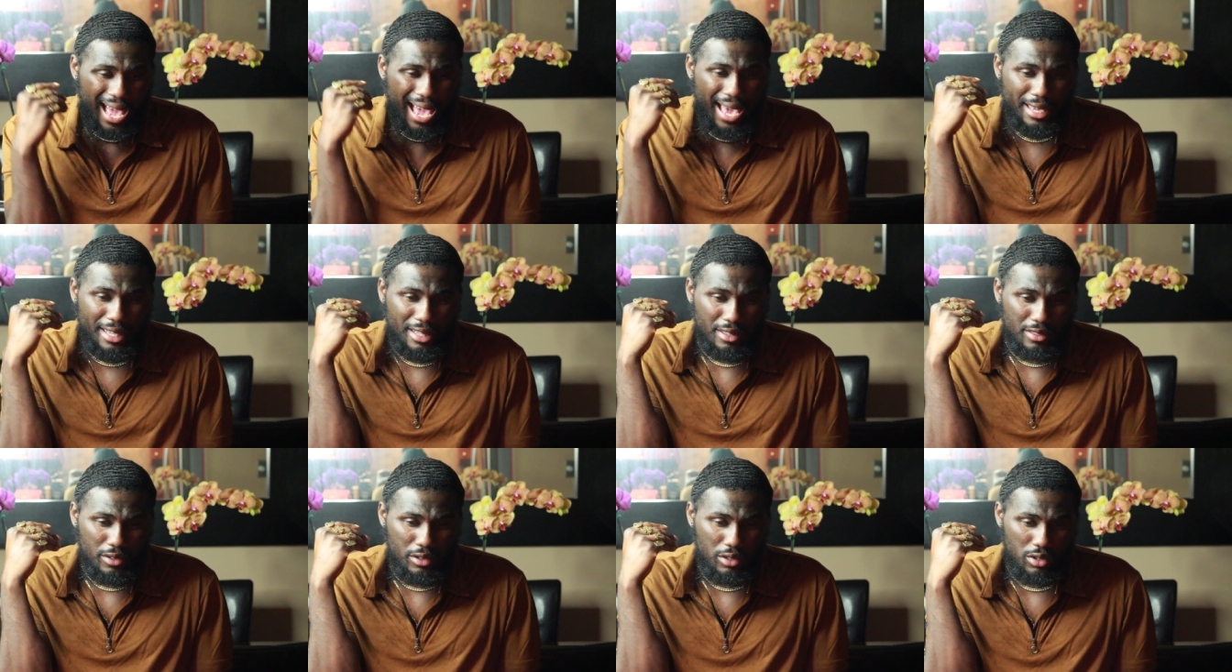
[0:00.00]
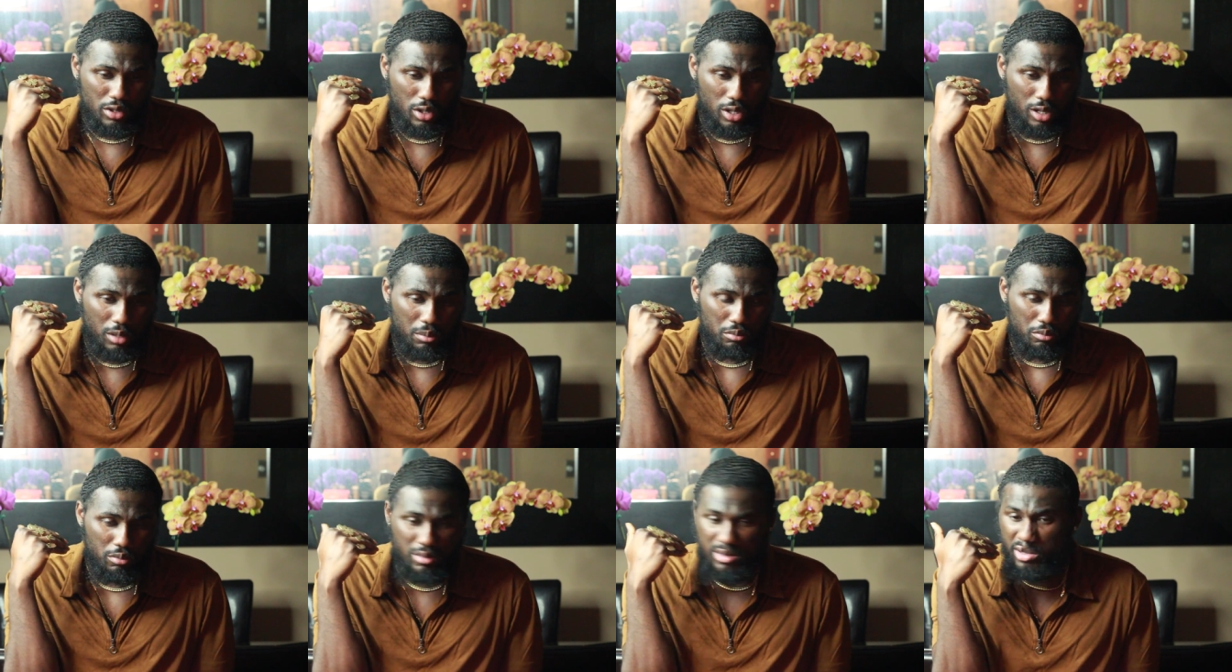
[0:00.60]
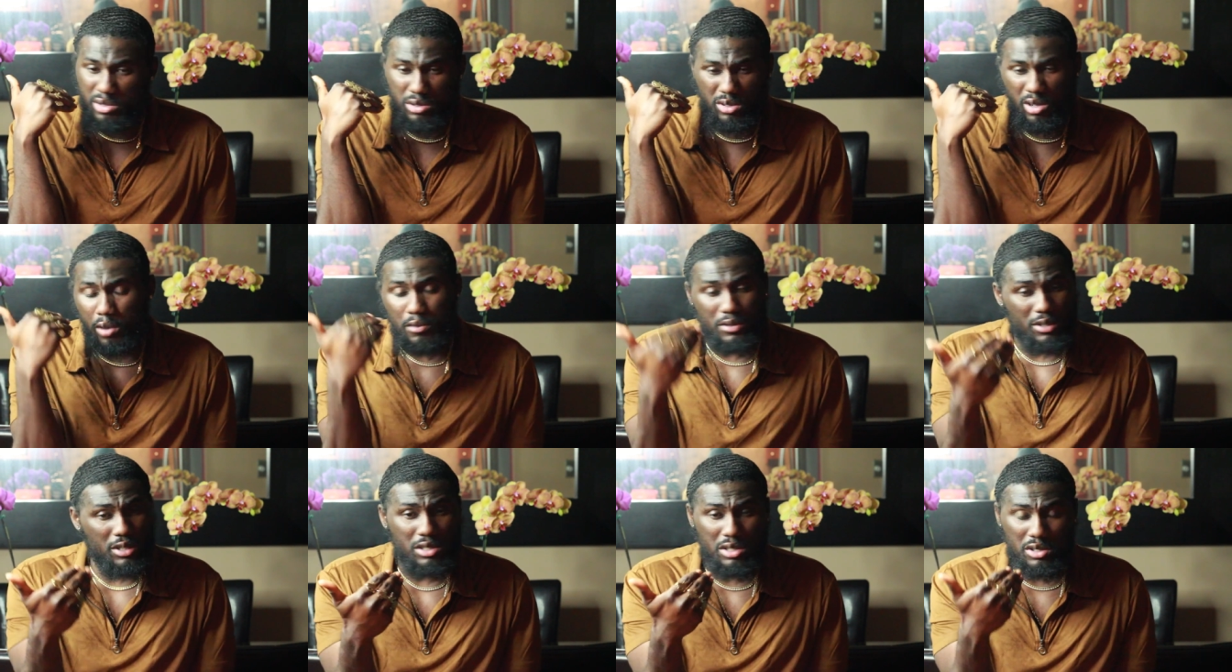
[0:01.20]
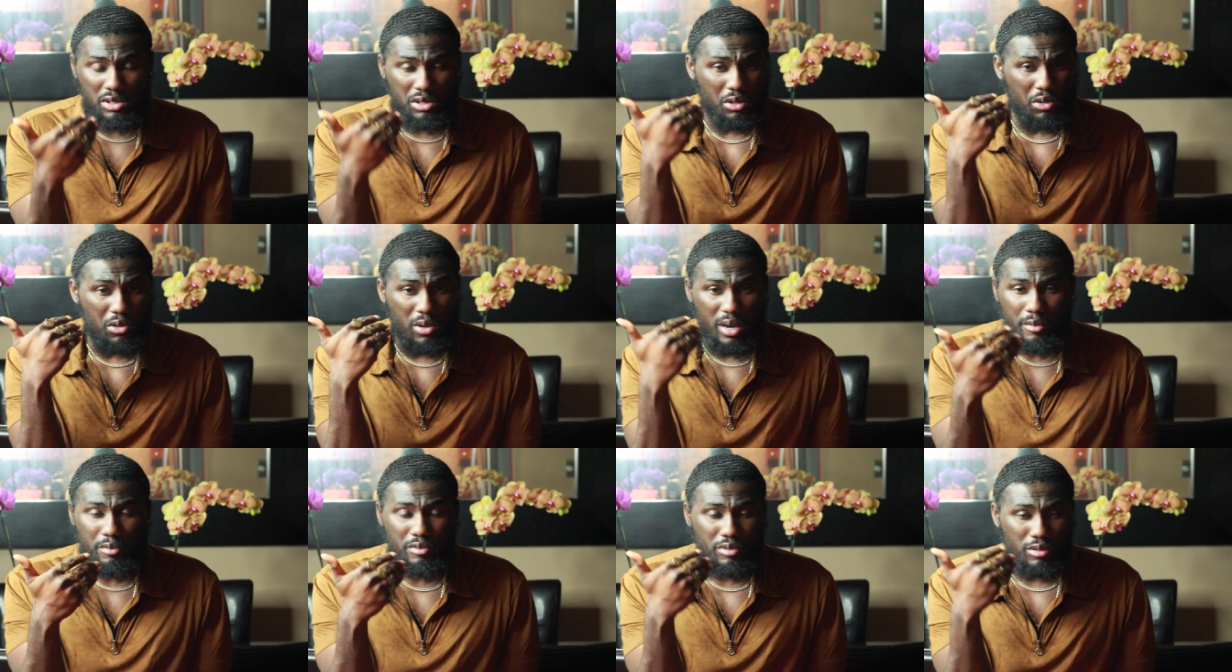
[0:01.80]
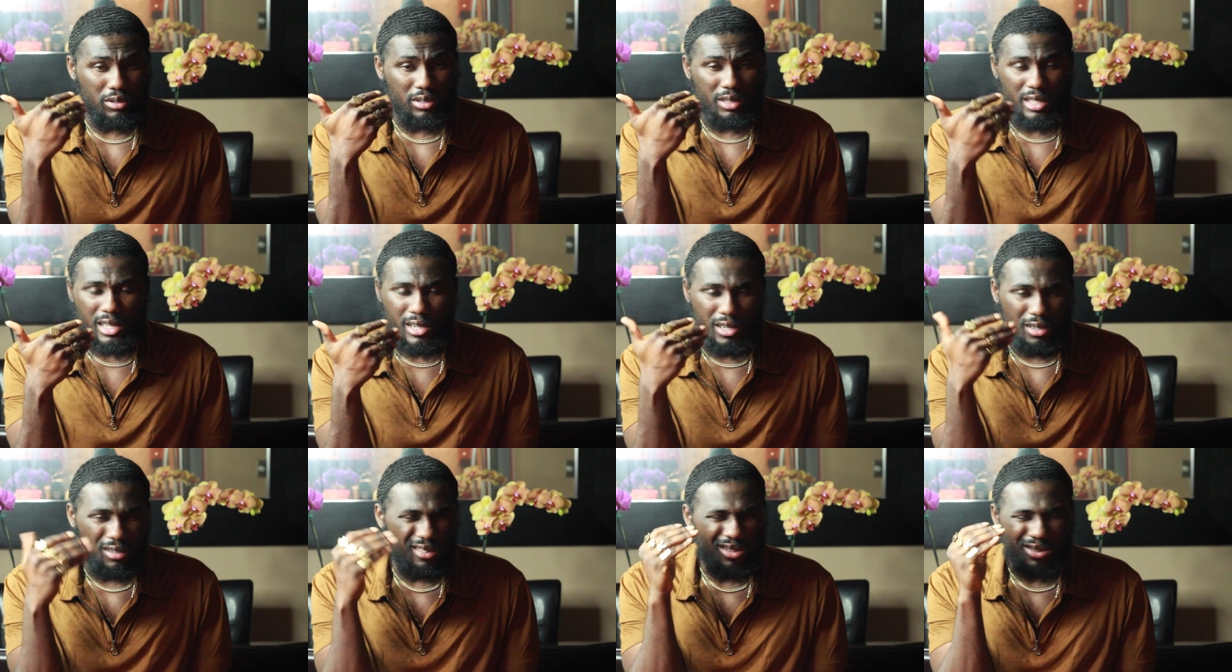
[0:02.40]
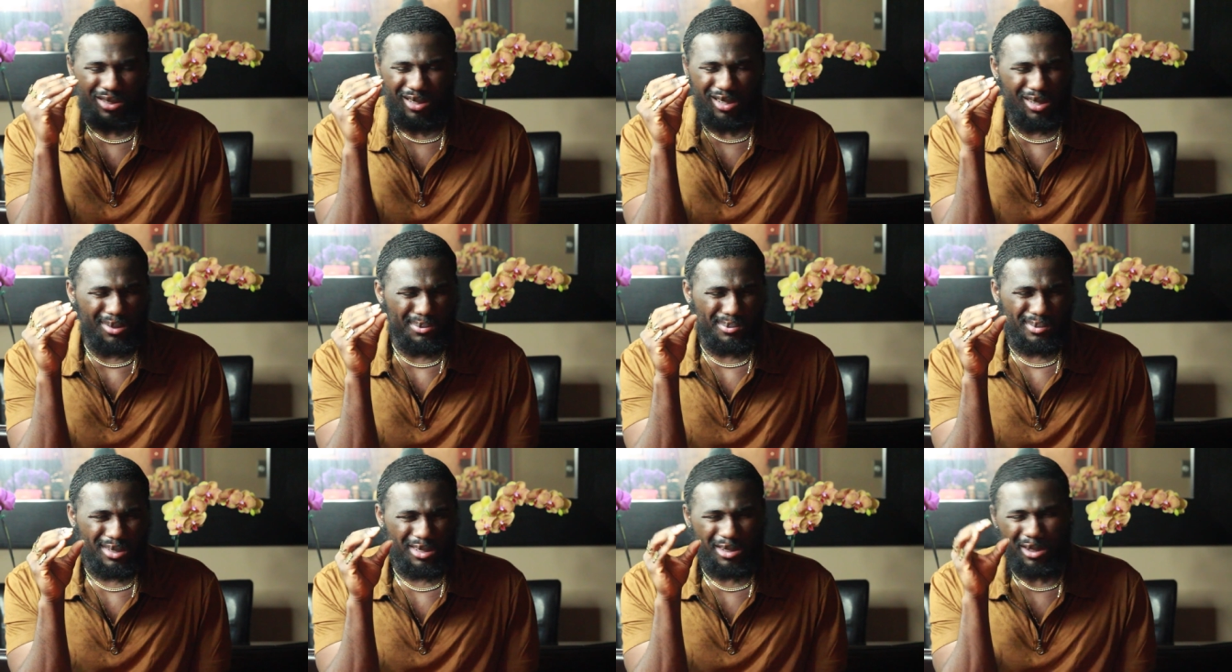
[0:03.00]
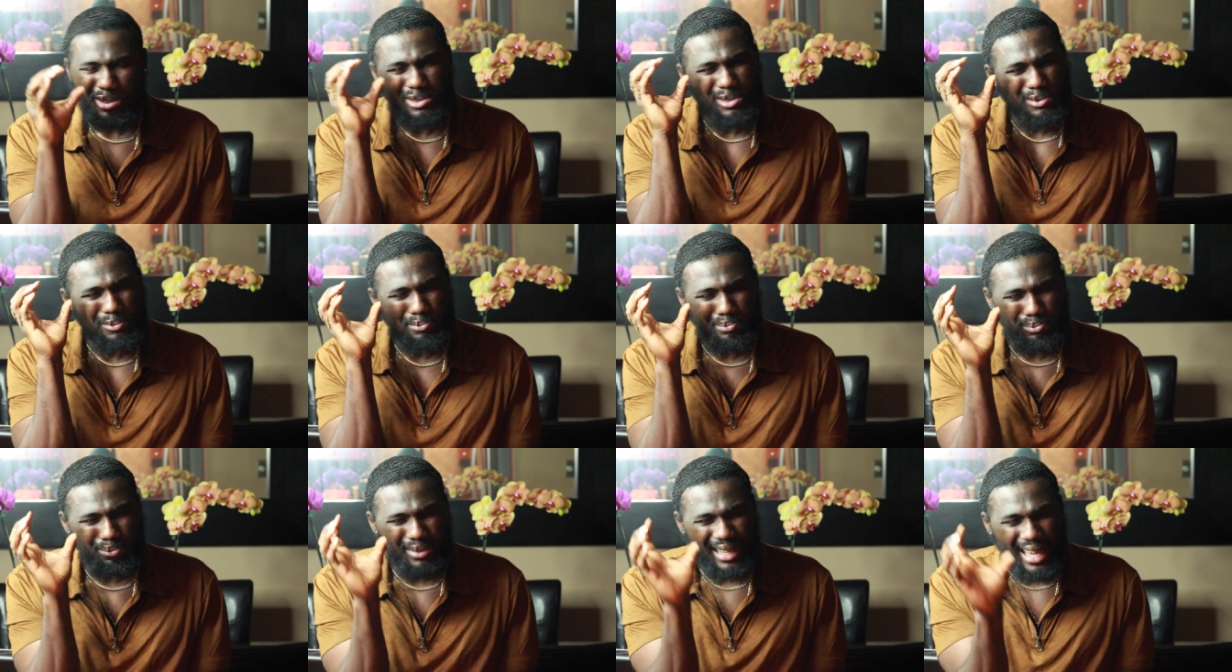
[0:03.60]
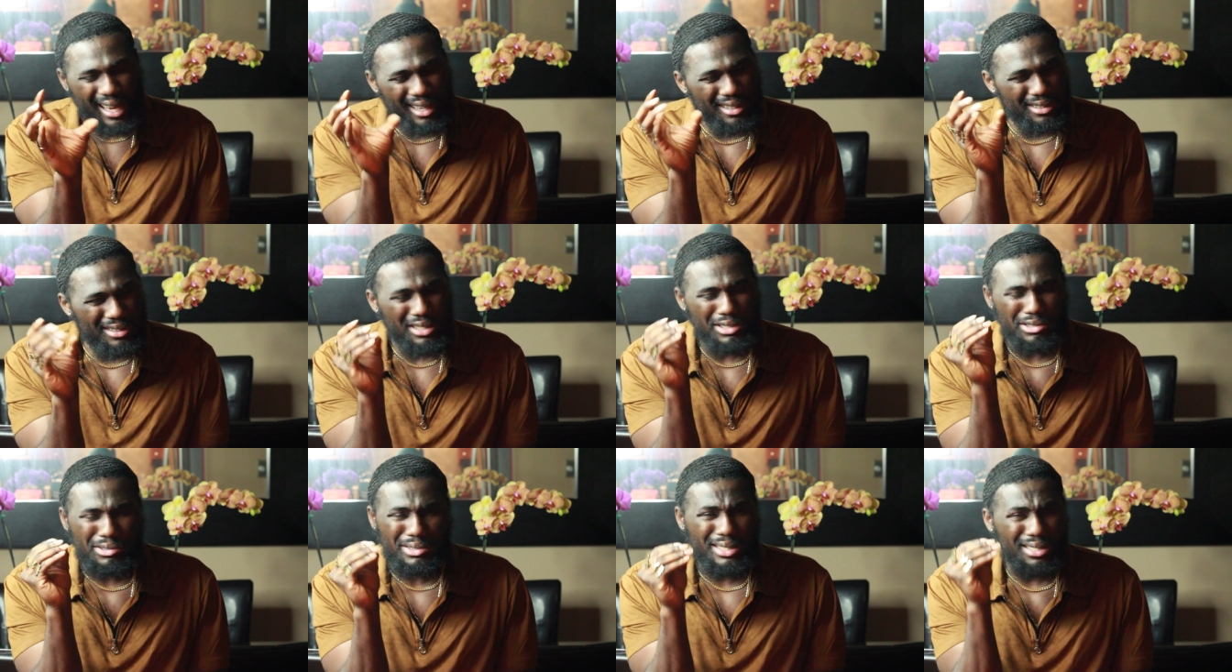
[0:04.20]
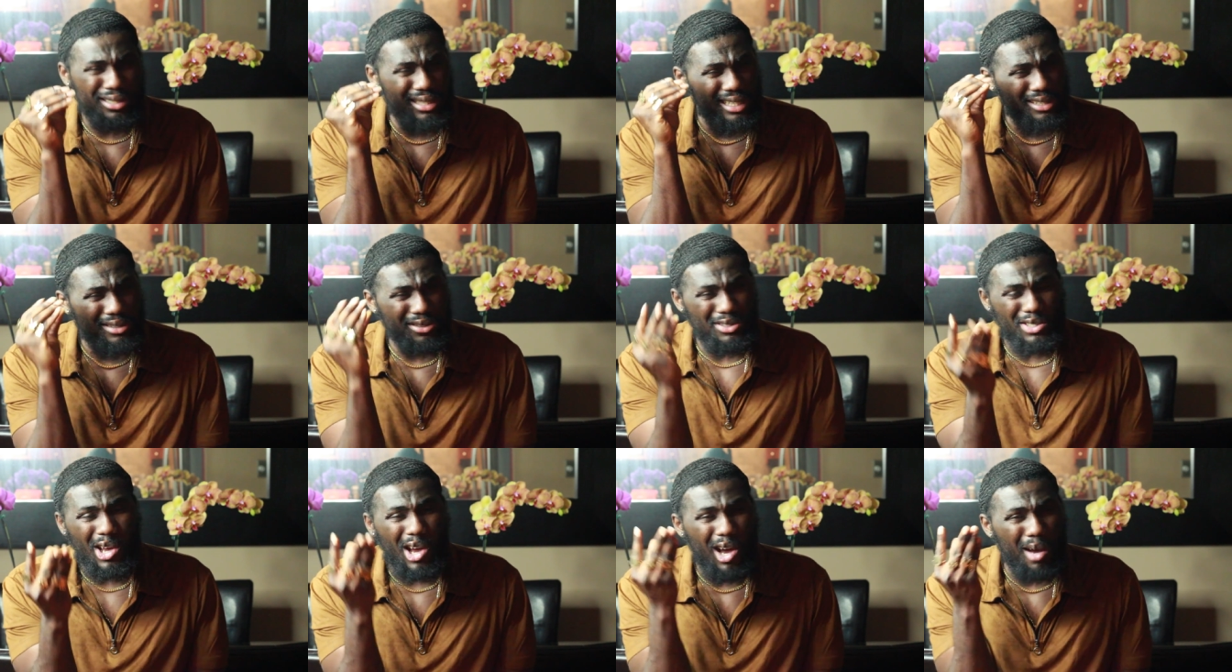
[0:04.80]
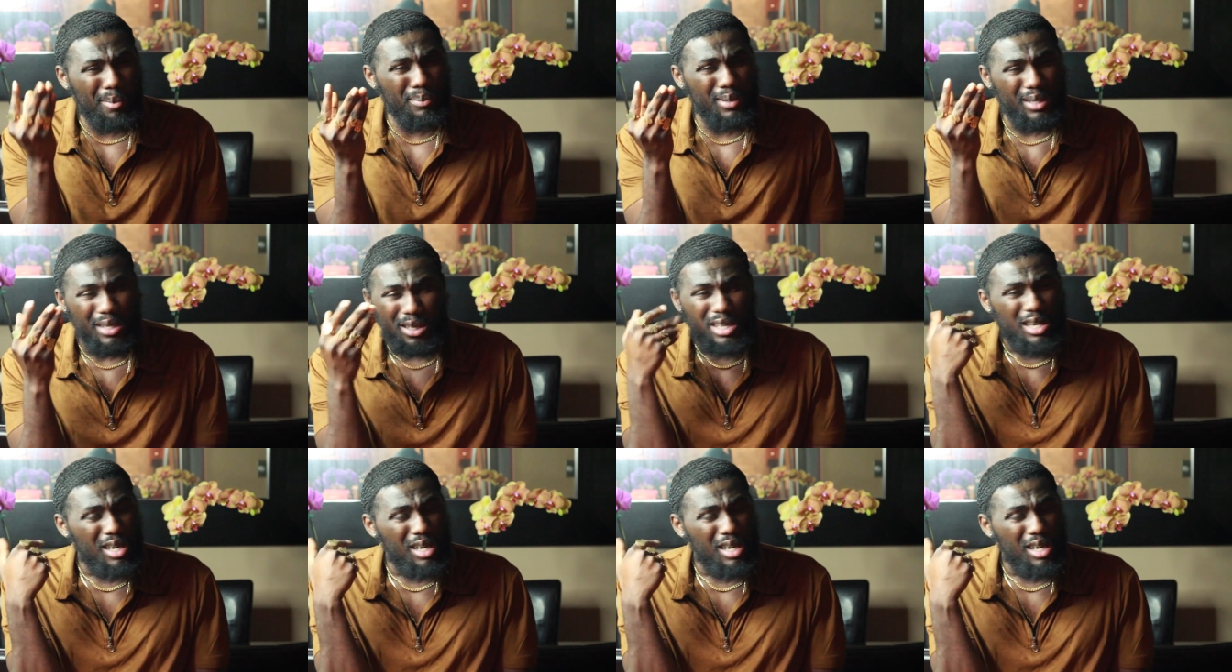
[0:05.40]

I get this, um, obviously there's a grapefruit there, there's, um, there's a gang of citruses at the top,